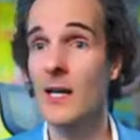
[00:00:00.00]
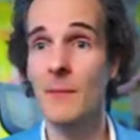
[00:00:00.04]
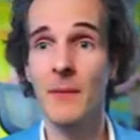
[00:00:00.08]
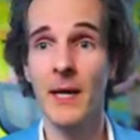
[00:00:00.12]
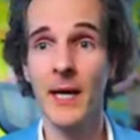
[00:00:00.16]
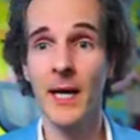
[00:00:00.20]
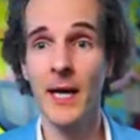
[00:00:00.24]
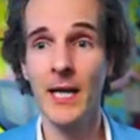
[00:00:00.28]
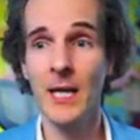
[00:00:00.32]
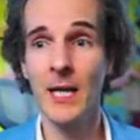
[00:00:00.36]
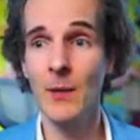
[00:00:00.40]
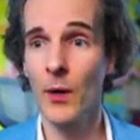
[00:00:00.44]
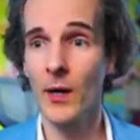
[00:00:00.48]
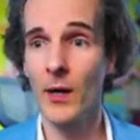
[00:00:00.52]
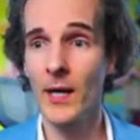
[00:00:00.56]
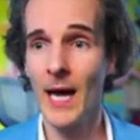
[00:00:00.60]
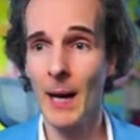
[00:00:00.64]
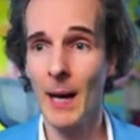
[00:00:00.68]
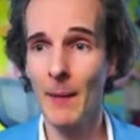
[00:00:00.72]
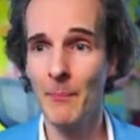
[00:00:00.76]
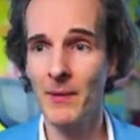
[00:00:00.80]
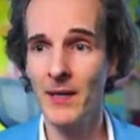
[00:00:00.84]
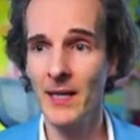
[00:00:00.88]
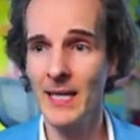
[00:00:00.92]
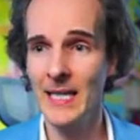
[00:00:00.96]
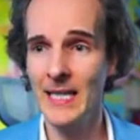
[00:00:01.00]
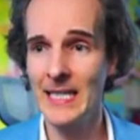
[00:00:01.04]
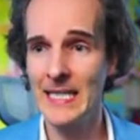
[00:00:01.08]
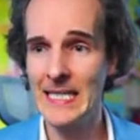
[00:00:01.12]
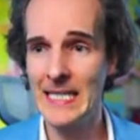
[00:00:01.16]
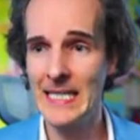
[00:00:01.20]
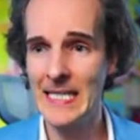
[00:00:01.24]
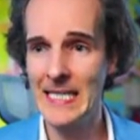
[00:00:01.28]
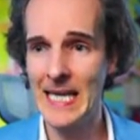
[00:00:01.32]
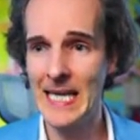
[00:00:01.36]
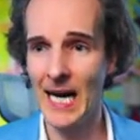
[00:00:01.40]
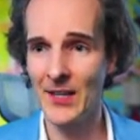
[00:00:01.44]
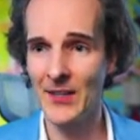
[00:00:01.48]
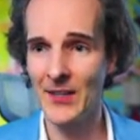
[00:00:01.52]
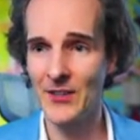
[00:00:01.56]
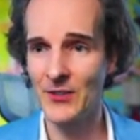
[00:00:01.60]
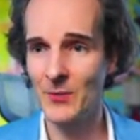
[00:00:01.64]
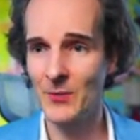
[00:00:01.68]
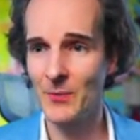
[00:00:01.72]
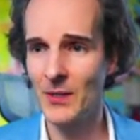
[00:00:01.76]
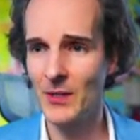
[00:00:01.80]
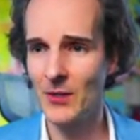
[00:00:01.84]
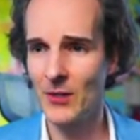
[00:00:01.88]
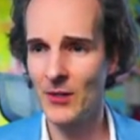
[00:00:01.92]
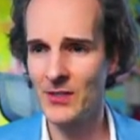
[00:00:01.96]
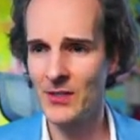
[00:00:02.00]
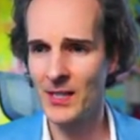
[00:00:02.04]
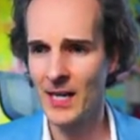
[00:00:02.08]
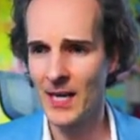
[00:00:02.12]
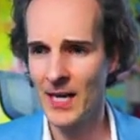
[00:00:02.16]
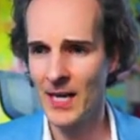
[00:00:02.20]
make anyone happy? It does, because